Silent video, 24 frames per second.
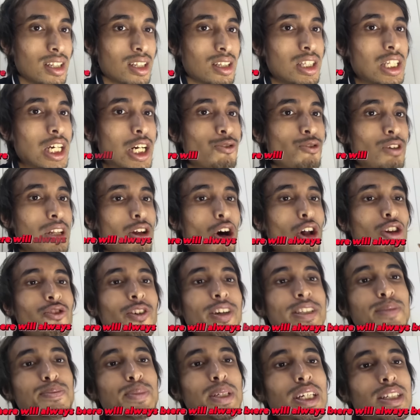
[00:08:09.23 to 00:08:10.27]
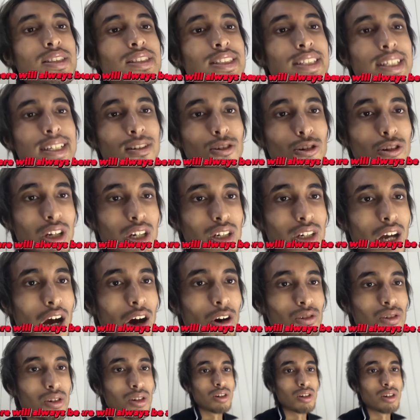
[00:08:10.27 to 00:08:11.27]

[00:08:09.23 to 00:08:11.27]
there will always be a singular noun.